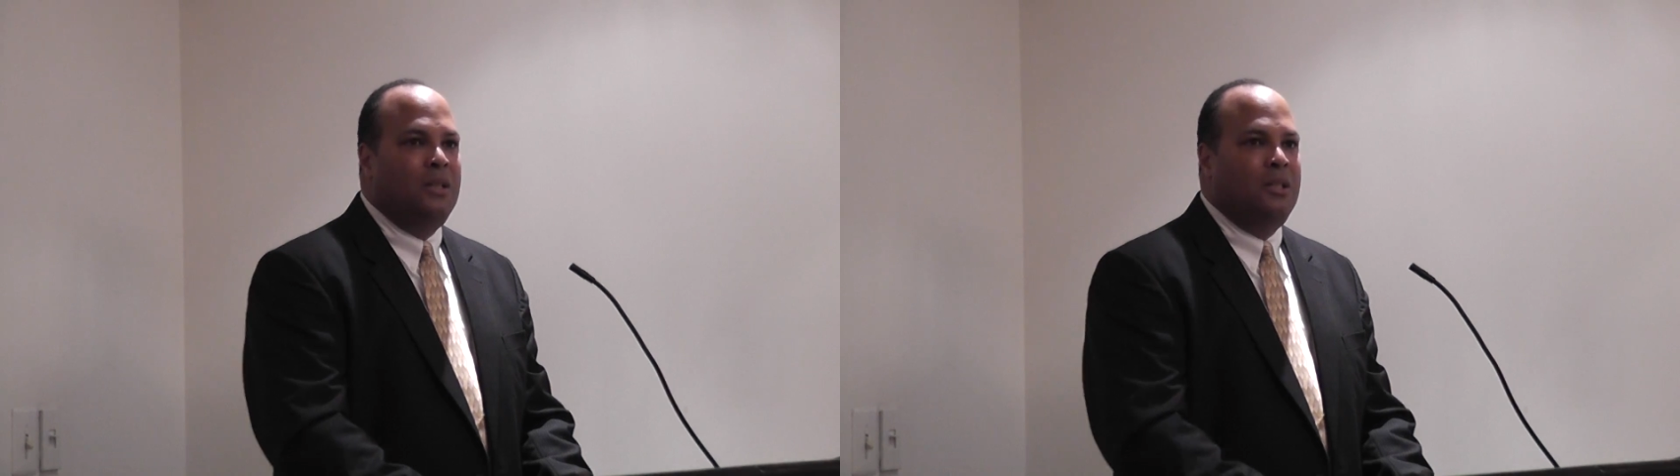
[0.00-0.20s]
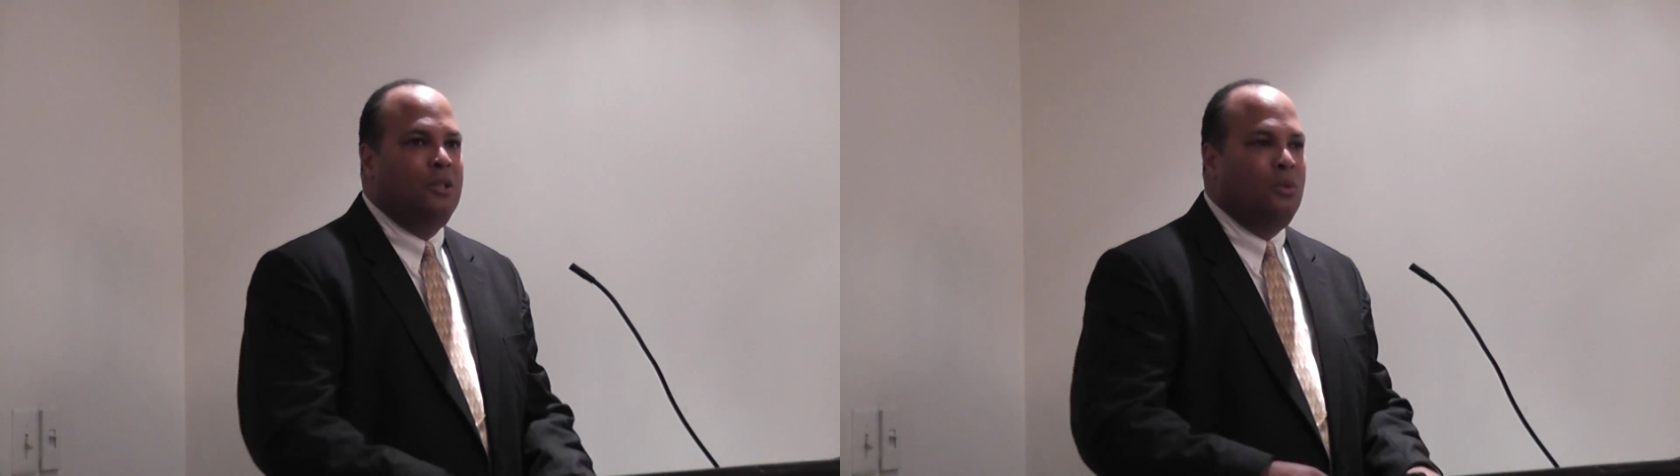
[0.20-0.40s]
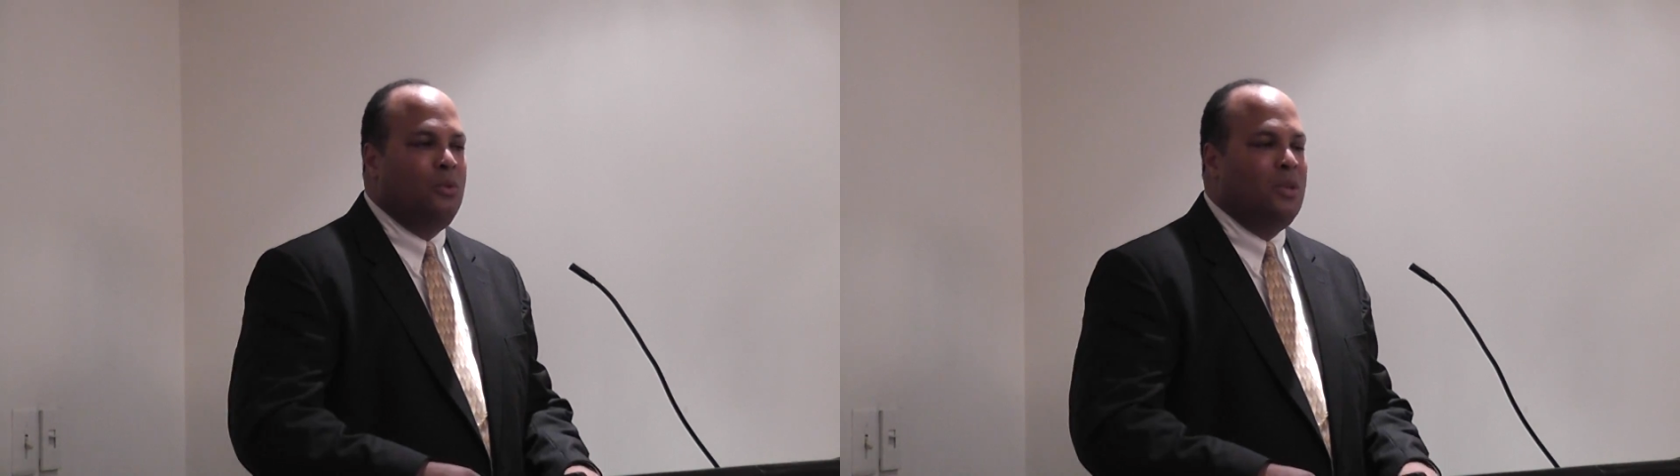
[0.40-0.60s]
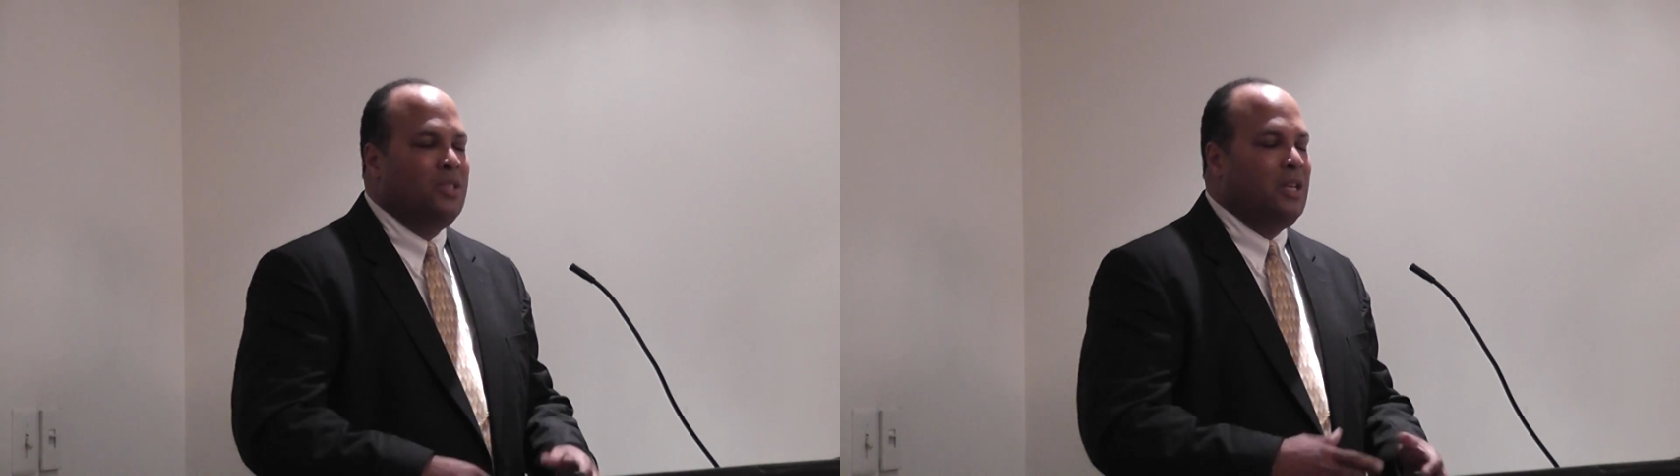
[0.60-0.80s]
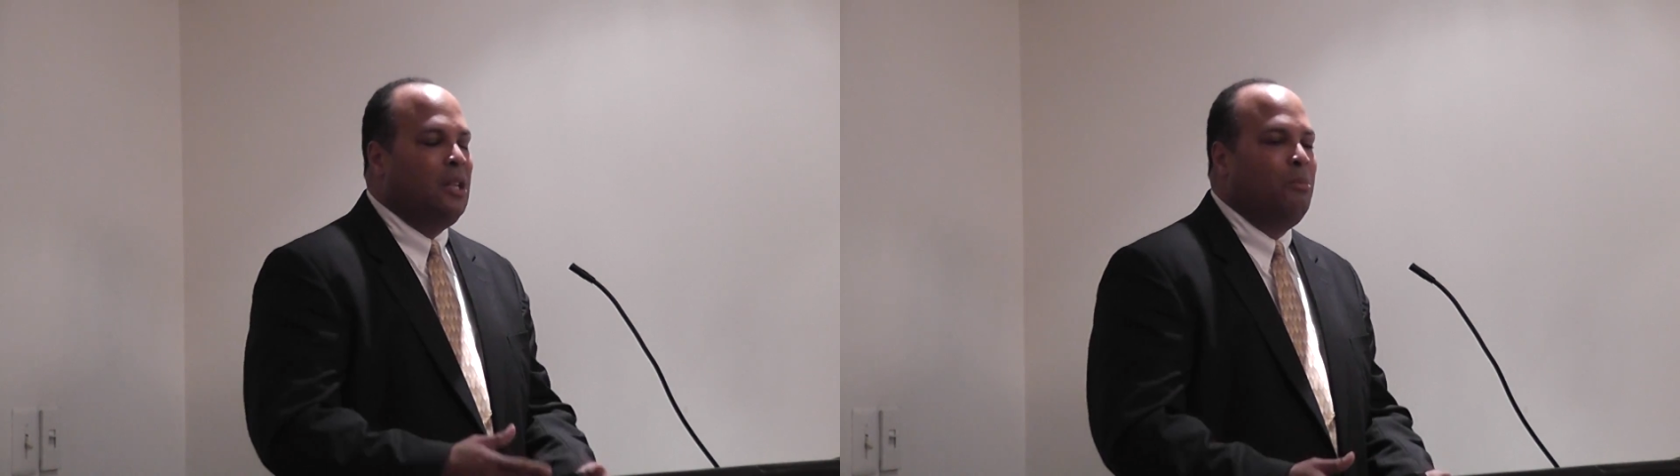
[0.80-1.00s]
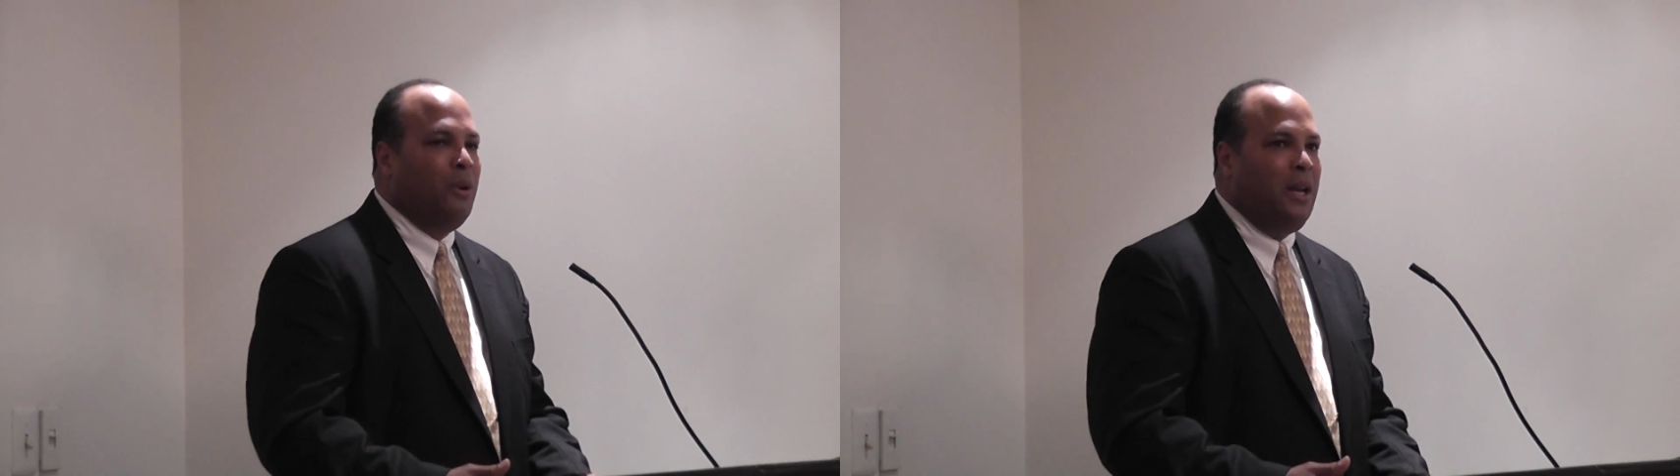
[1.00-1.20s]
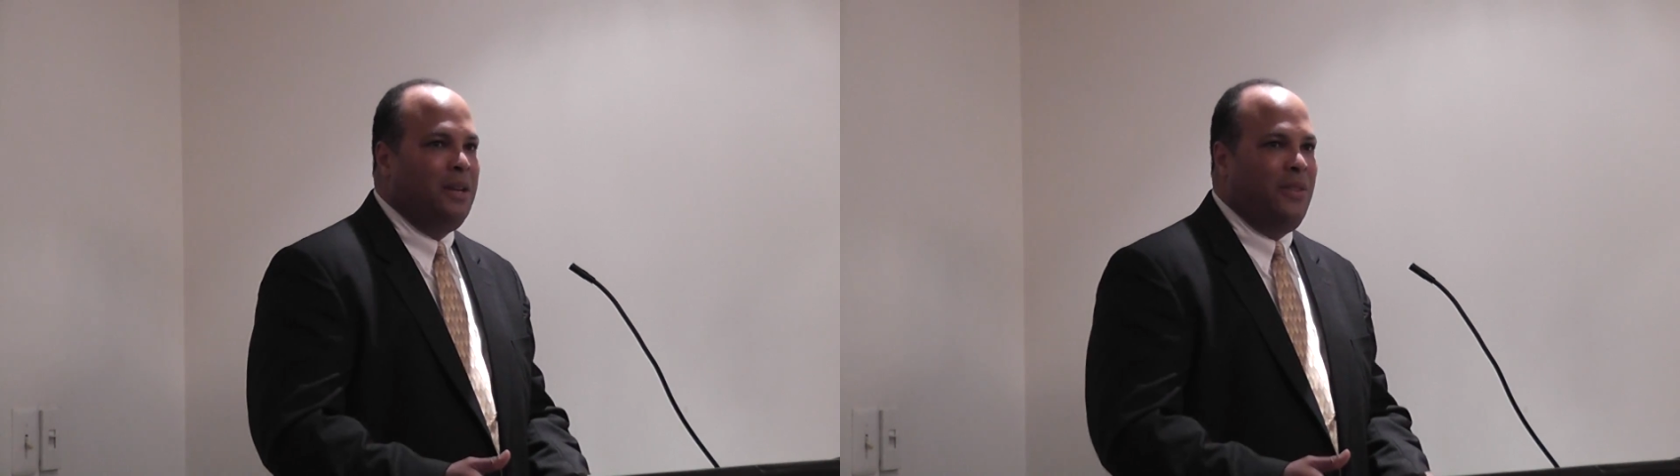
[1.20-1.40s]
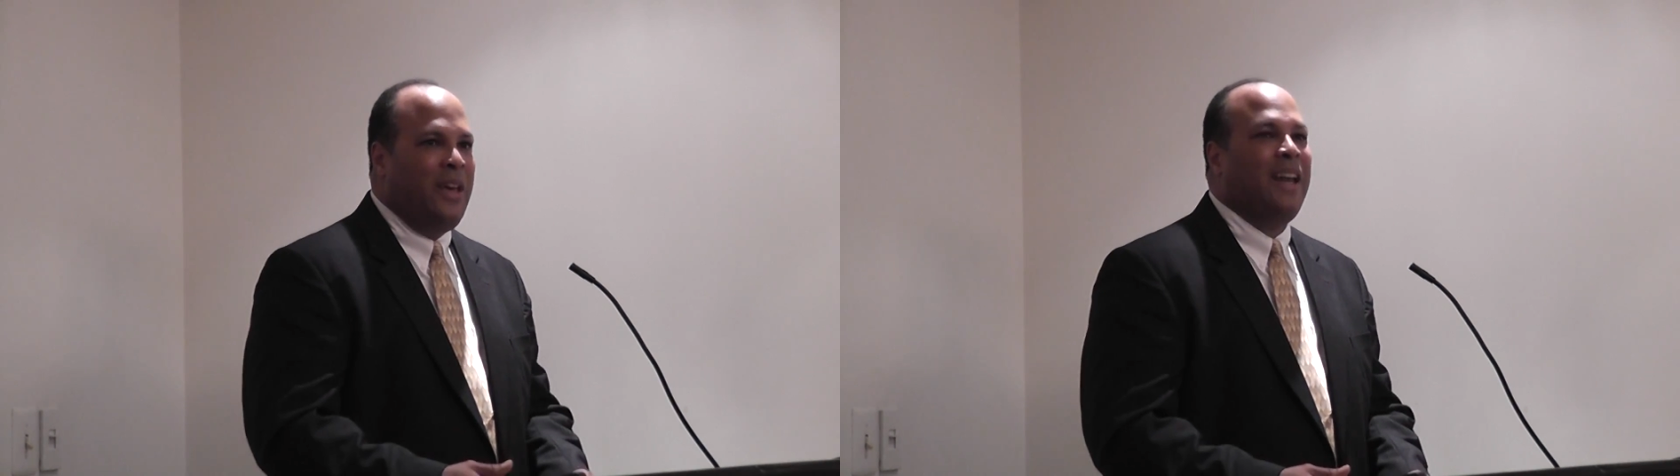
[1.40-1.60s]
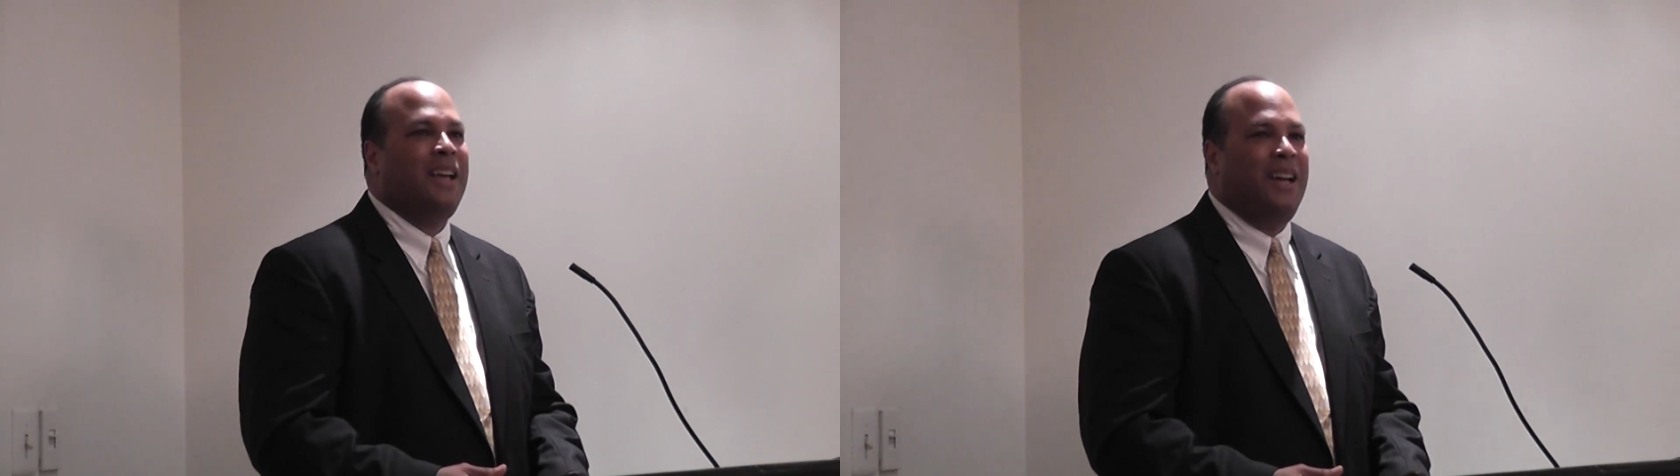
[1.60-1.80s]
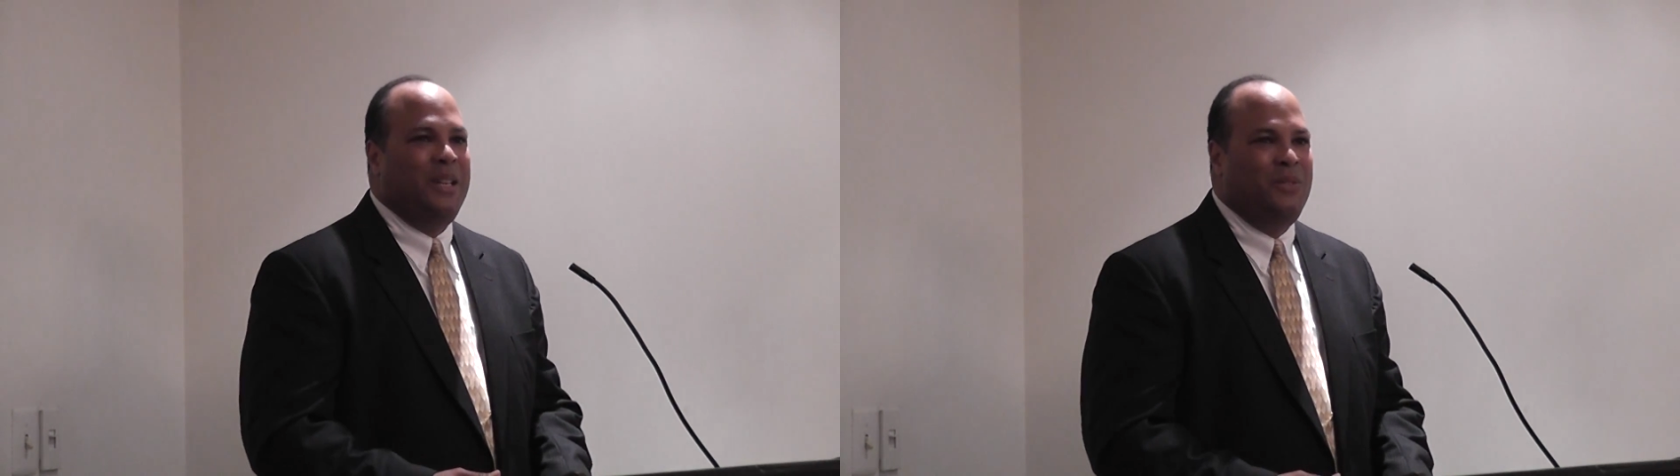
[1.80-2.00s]
to celebrate that
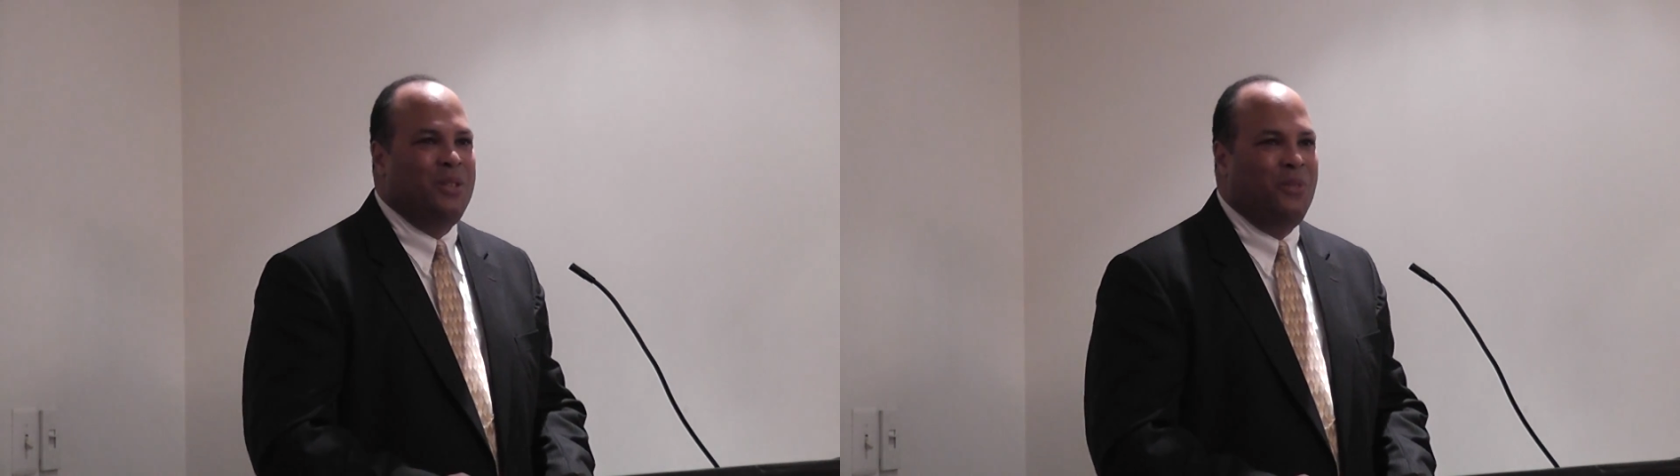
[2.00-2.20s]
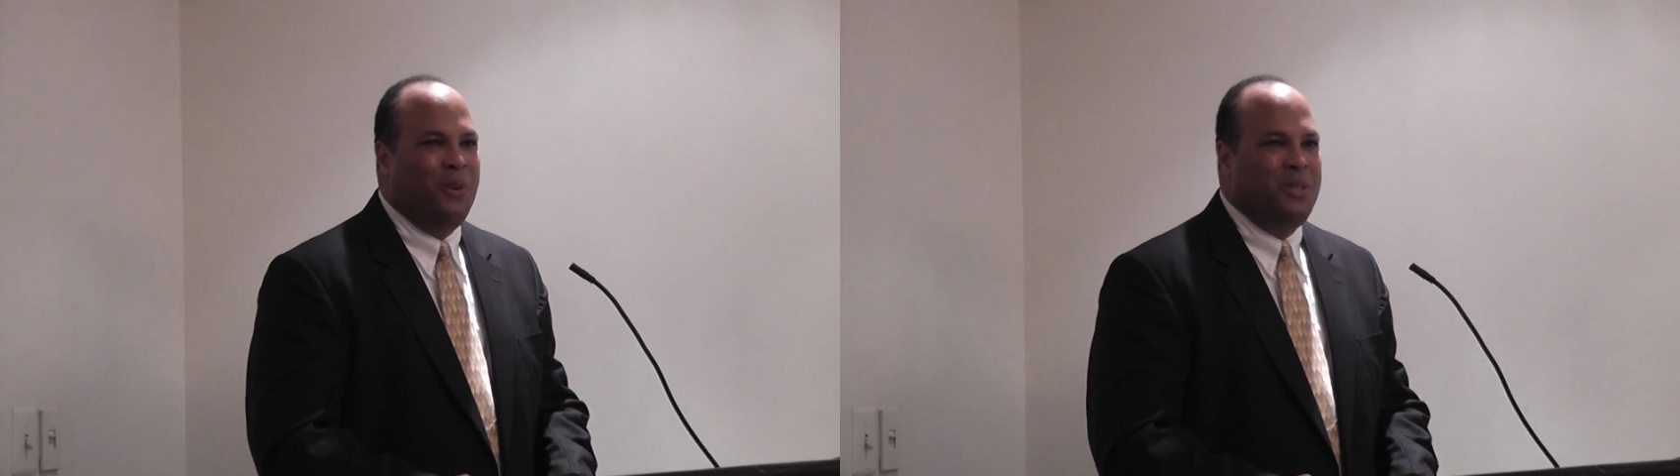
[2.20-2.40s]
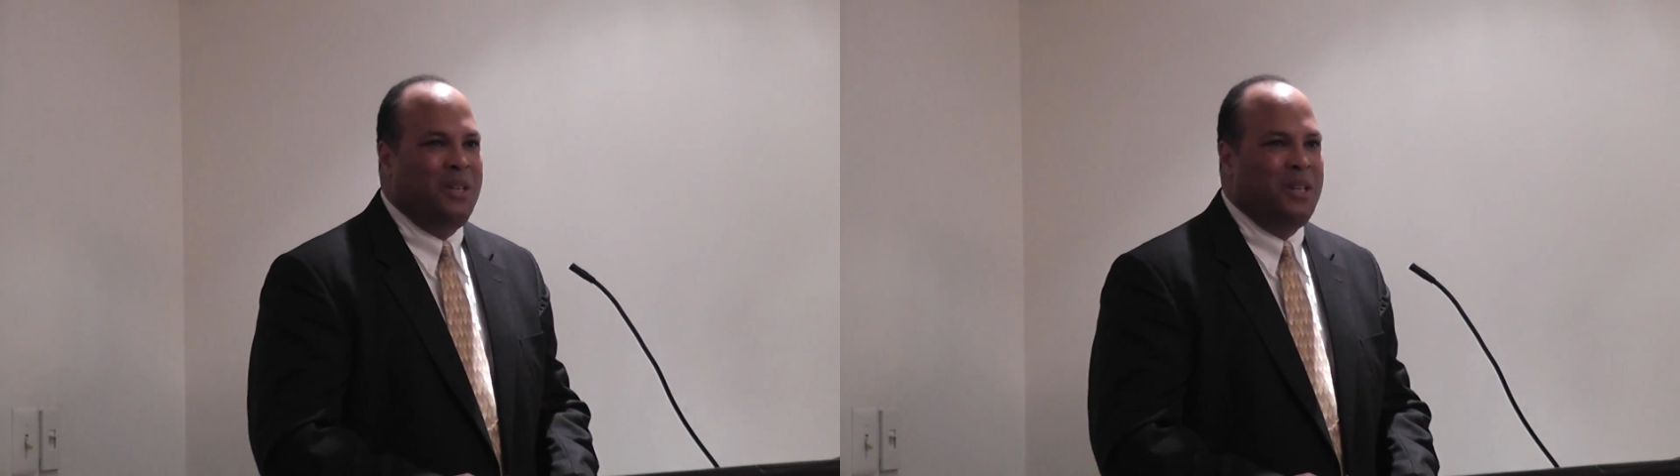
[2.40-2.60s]
kind of diversity,